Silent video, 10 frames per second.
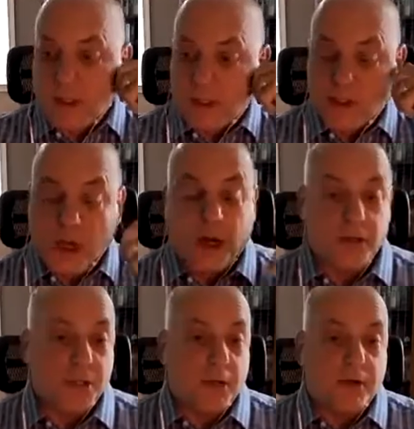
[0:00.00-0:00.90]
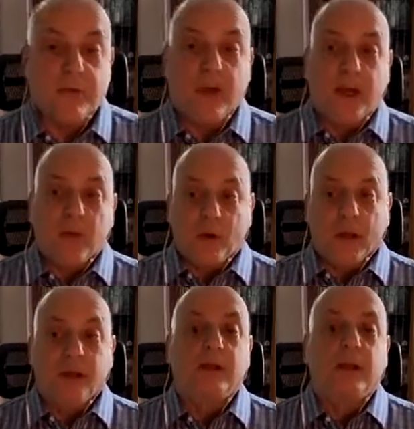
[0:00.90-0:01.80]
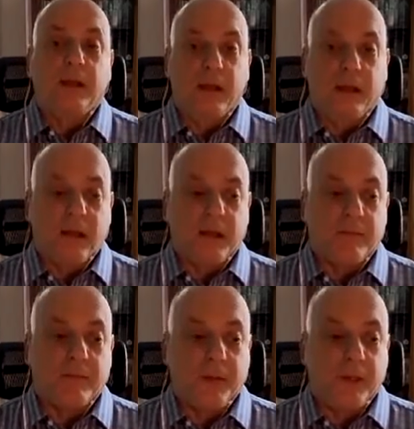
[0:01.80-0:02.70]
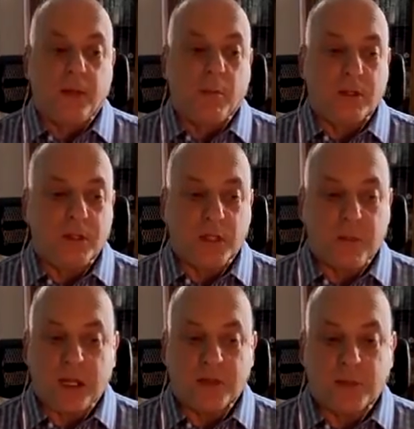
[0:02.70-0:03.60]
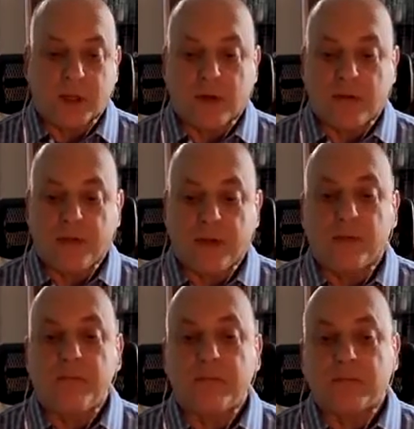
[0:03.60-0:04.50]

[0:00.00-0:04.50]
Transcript: desires of anyone in the emergency management career field.